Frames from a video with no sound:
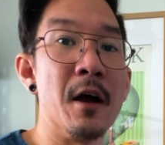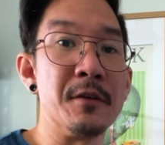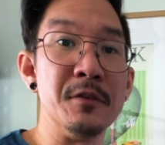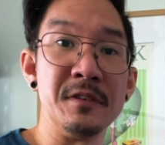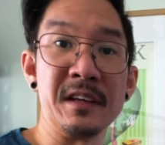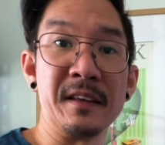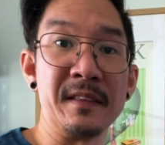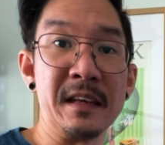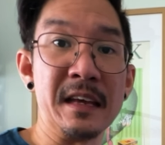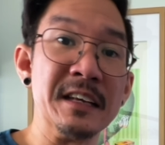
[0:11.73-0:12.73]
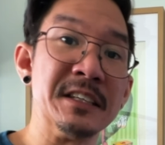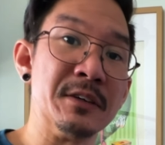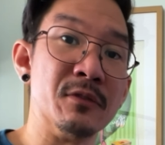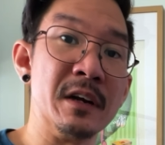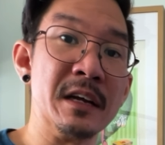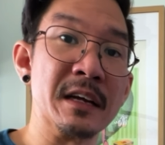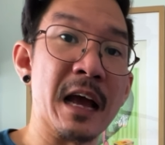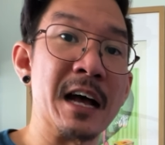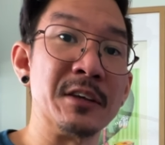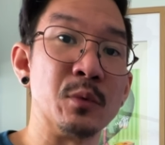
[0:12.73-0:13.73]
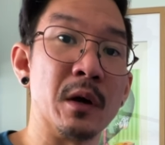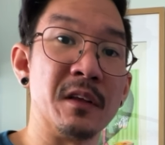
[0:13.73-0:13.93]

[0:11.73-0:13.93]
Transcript: using the Easy Rig as well